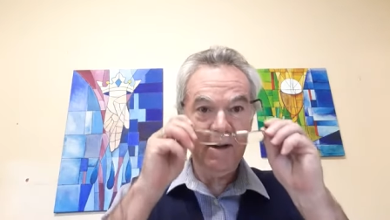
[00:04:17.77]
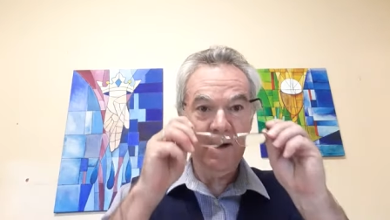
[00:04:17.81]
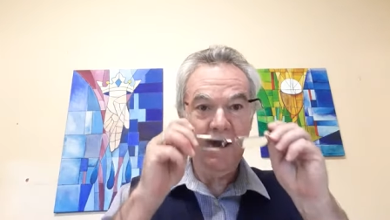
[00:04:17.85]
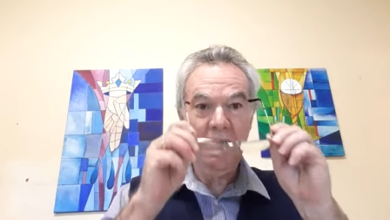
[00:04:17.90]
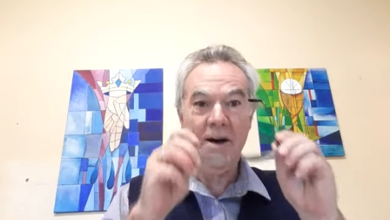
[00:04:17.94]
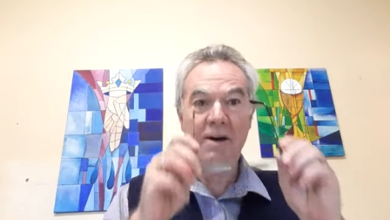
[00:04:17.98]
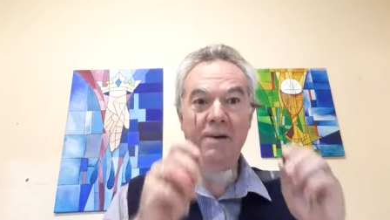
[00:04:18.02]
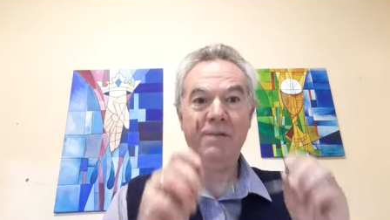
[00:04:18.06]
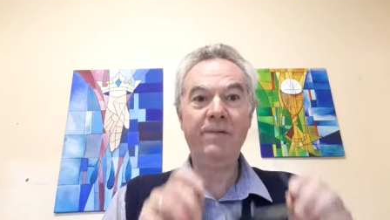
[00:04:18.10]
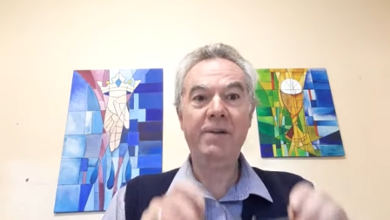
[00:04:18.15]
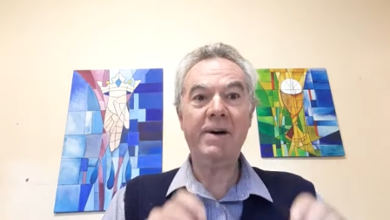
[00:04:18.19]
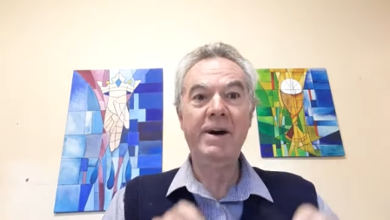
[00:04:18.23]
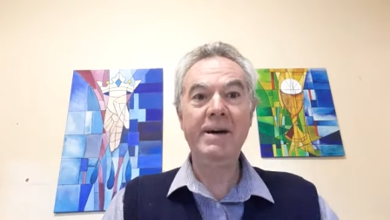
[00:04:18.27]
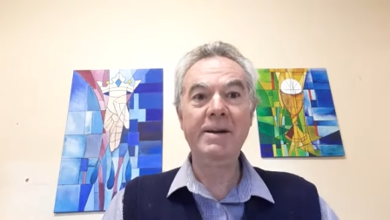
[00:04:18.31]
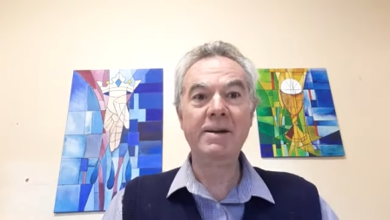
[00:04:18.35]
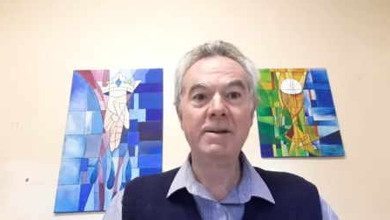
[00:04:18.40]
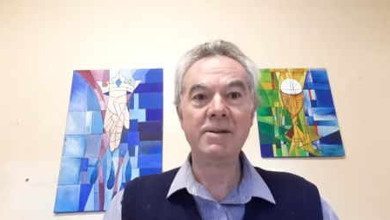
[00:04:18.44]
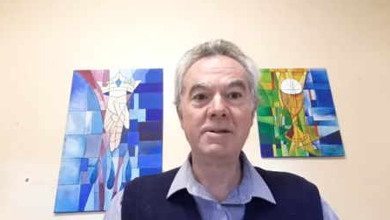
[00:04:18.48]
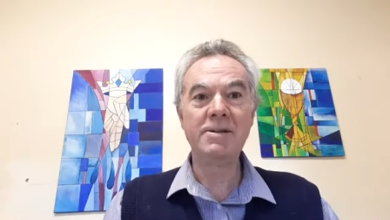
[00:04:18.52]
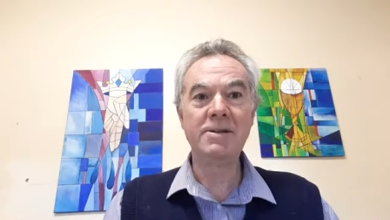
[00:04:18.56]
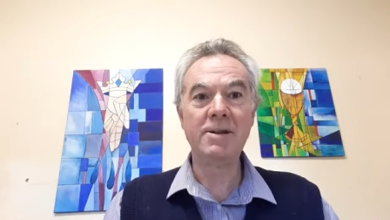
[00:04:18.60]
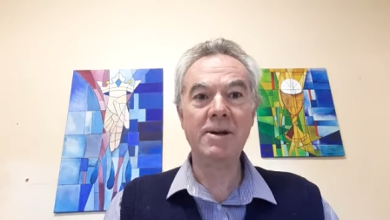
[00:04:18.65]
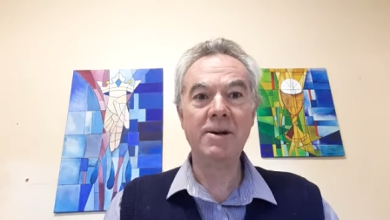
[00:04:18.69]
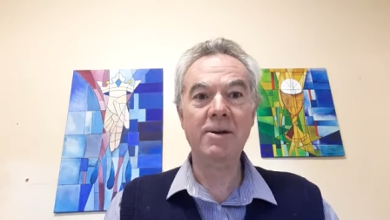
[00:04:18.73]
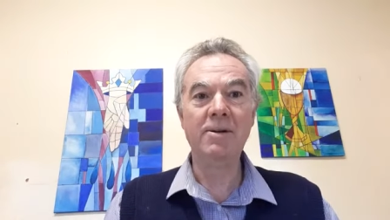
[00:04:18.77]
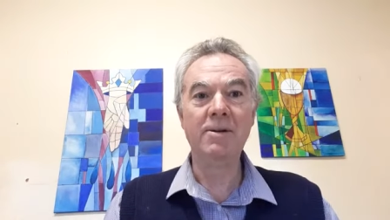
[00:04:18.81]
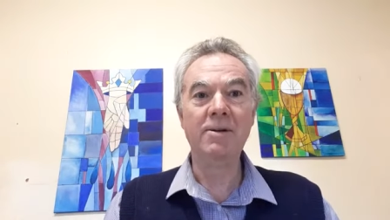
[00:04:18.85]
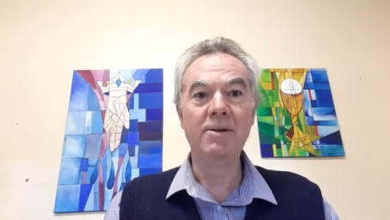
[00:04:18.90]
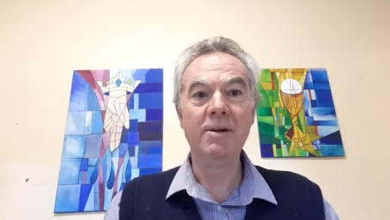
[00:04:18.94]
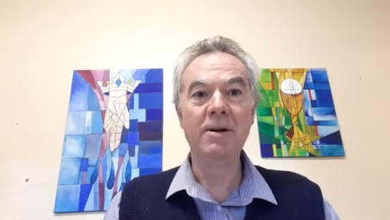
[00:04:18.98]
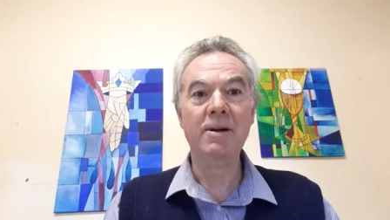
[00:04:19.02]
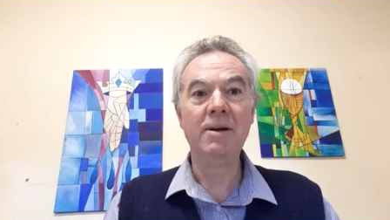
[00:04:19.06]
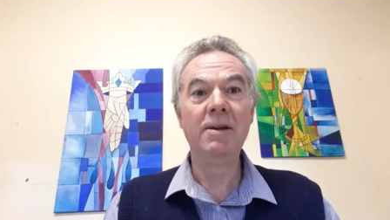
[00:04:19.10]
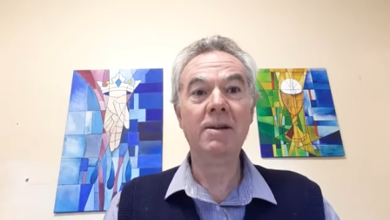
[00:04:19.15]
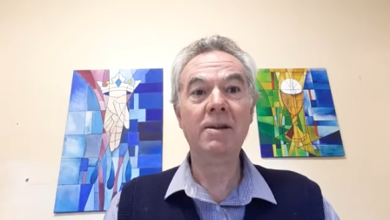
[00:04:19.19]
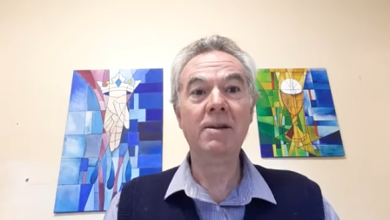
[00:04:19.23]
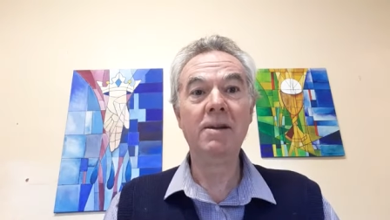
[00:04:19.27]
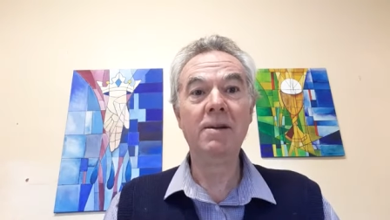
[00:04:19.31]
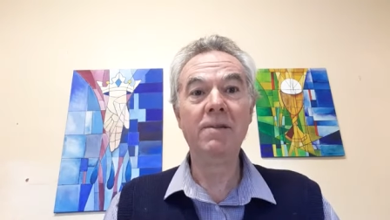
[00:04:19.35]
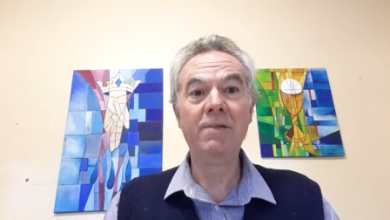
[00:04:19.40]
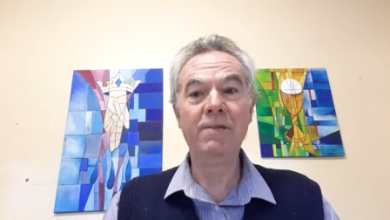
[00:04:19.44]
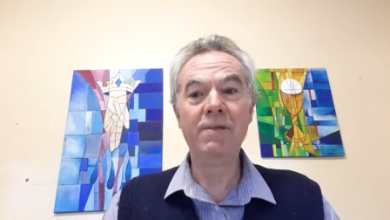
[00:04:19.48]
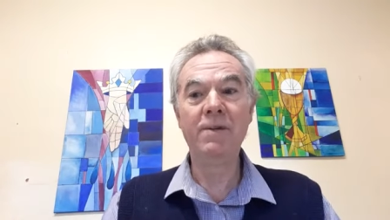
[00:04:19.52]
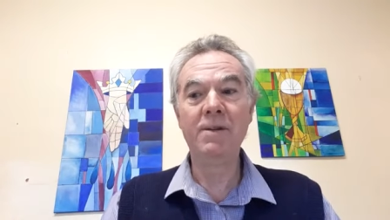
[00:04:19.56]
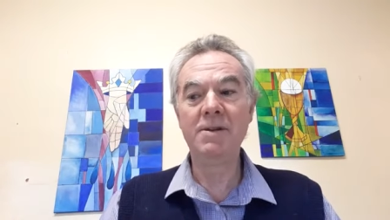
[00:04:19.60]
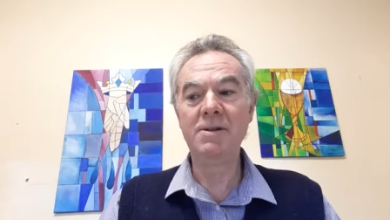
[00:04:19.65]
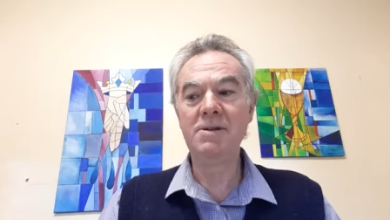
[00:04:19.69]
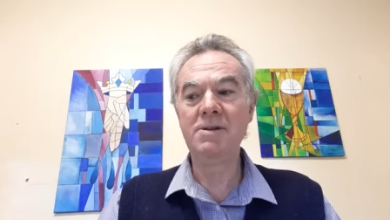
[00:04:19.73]
our final stone, the
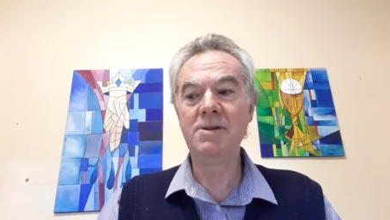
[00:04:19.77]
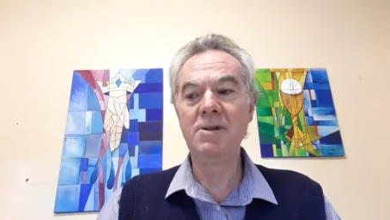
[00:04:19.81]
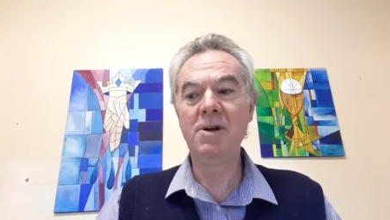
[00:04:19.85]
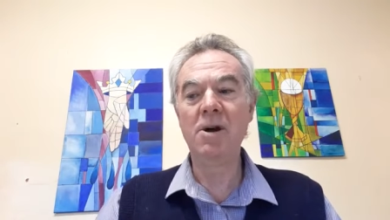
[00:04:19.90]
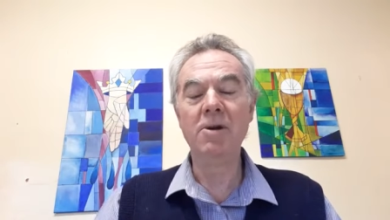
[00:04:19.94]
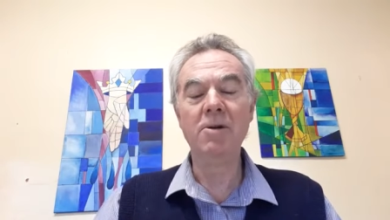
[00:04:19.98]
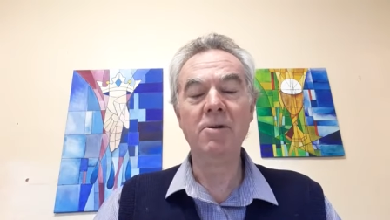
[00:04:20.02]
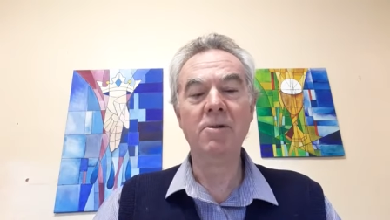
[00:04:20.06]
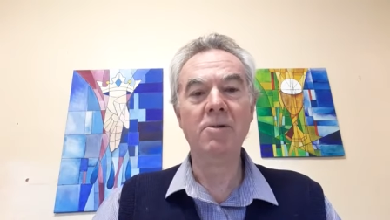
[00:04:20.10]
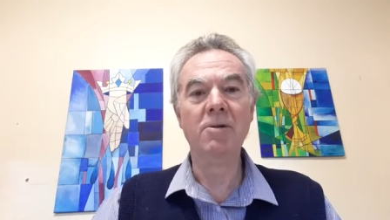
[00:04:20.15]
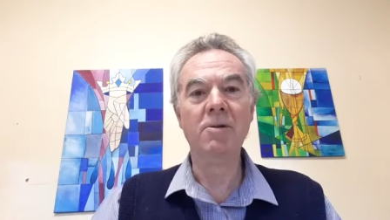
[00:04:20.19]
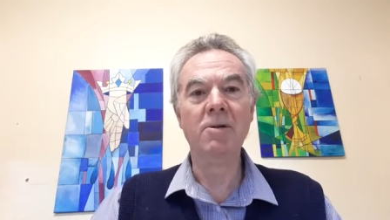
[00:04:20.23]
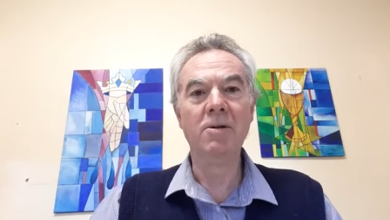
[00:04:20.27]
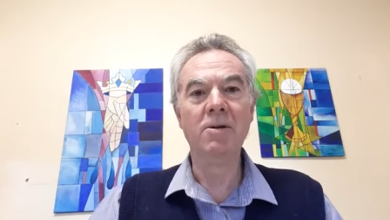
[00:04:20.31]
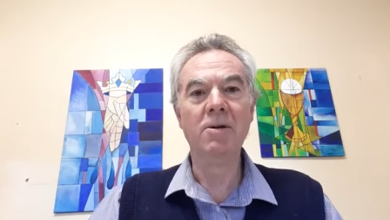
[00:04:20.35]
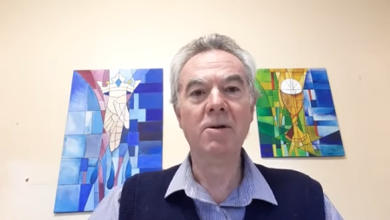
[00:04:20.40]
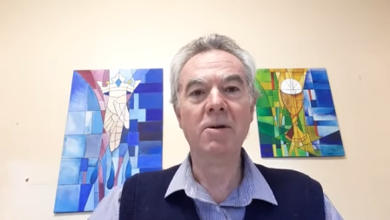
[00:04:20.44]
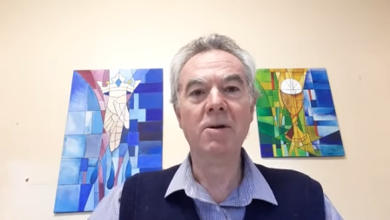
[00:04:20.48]
fifth stone.